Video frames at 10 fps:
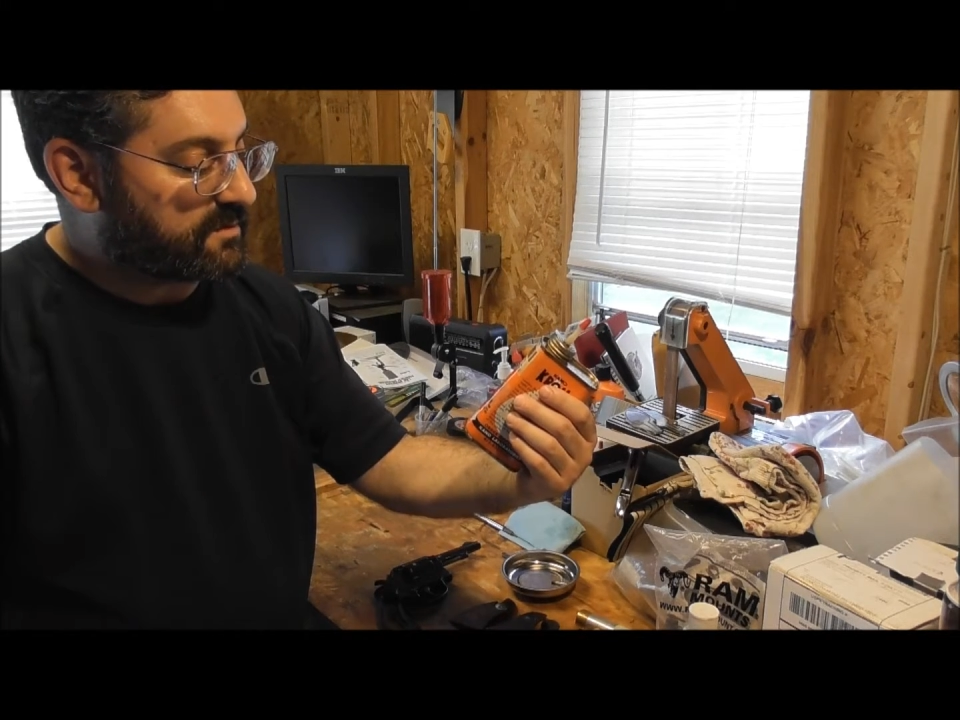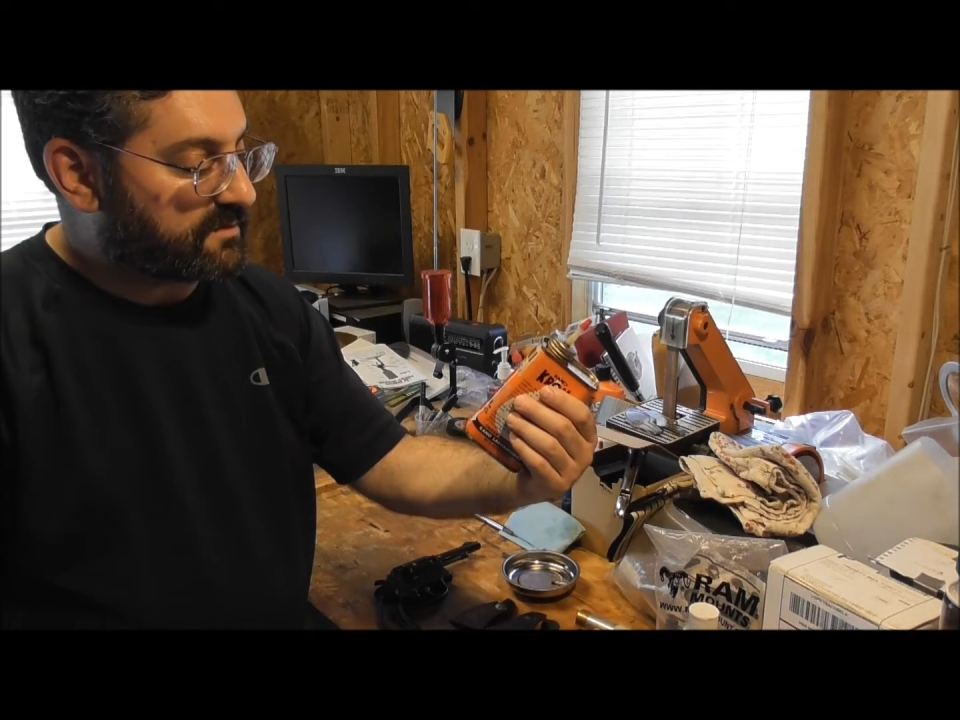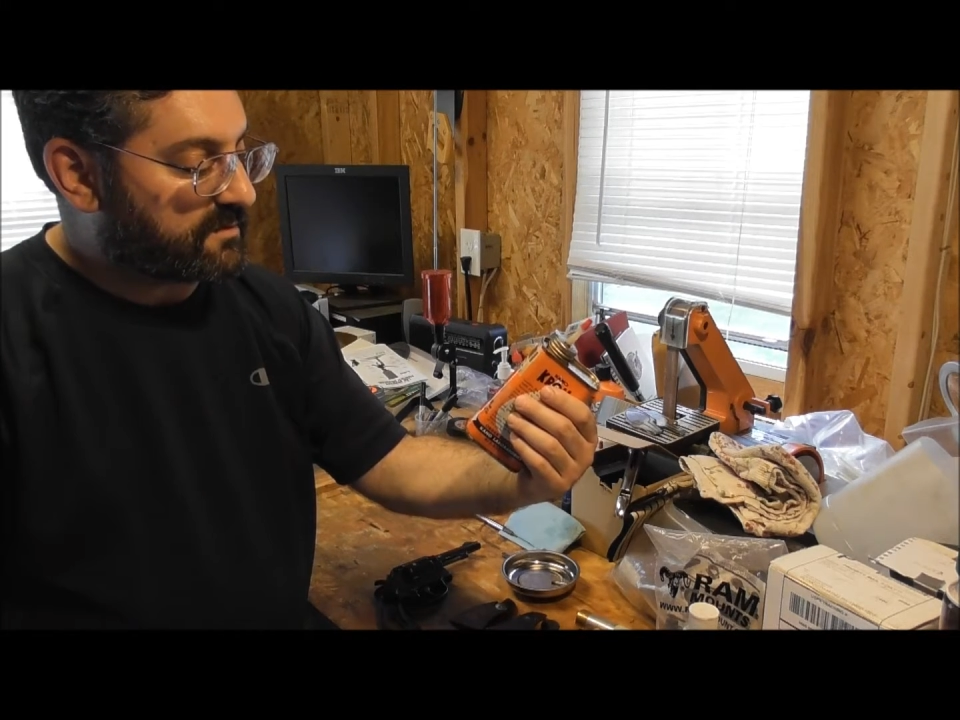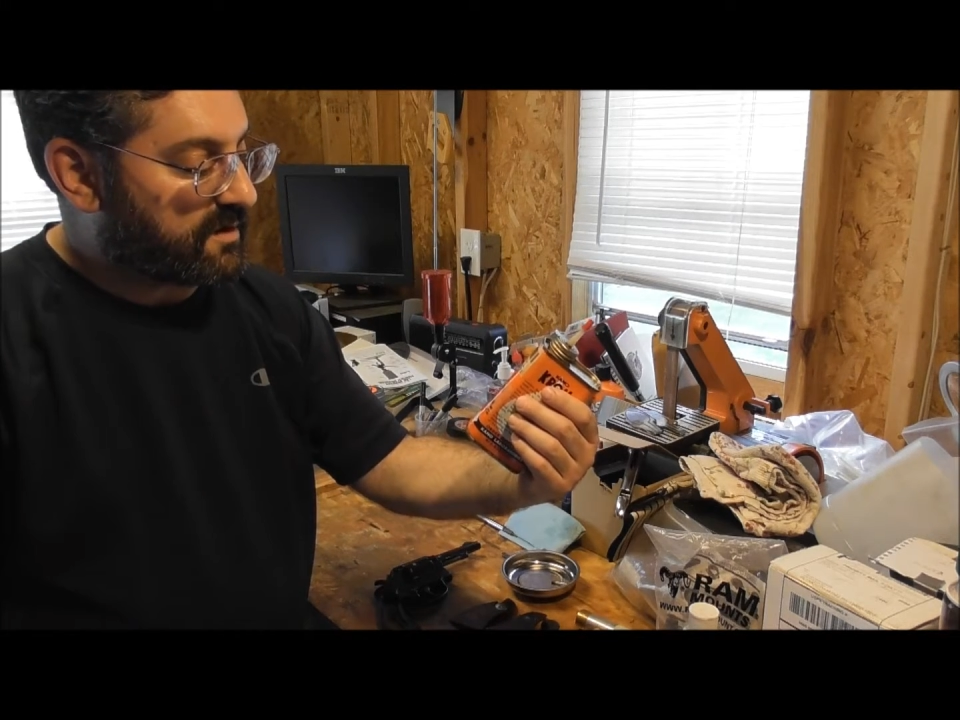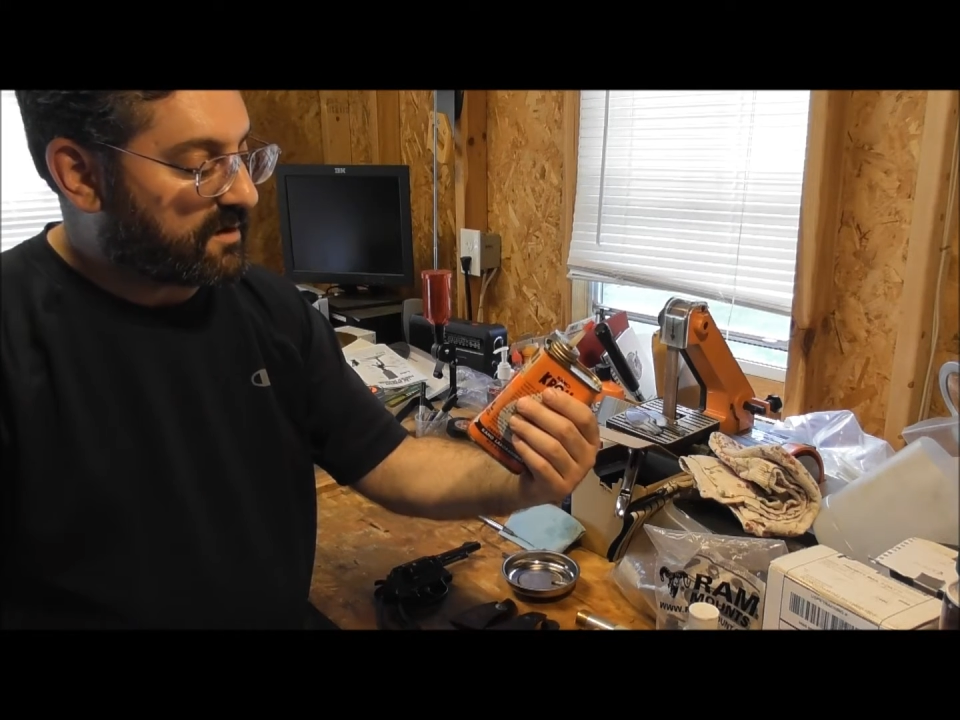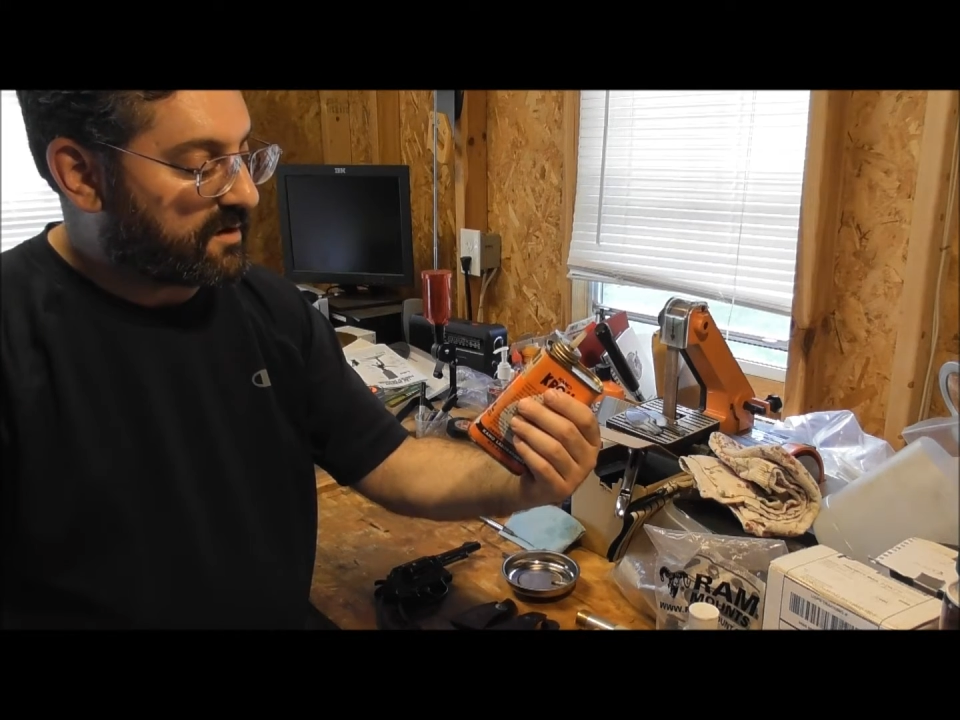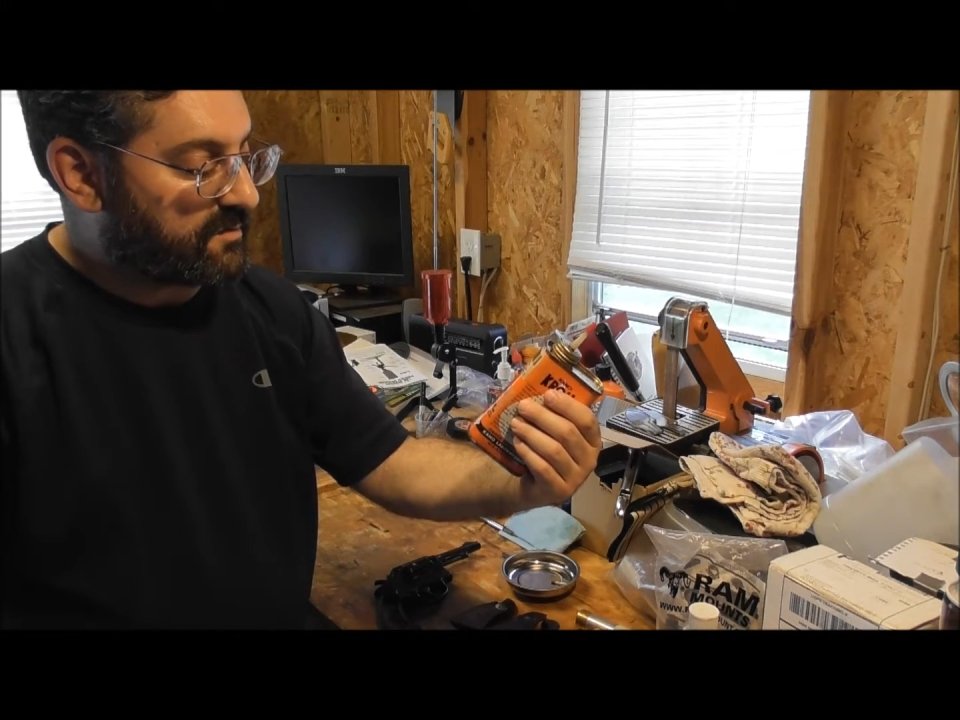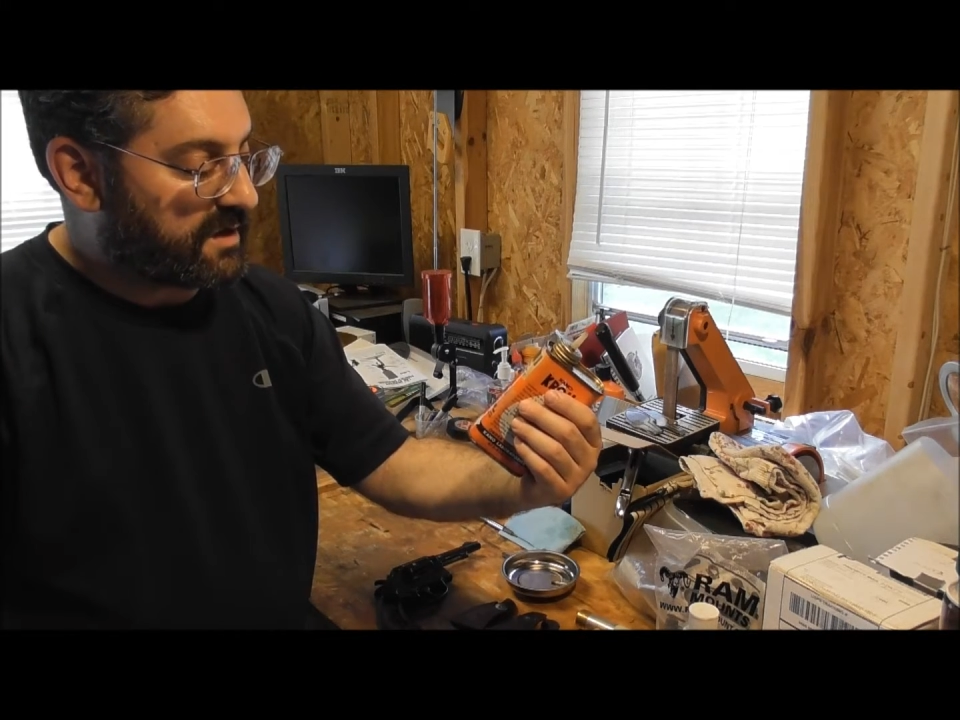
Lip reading: at the time,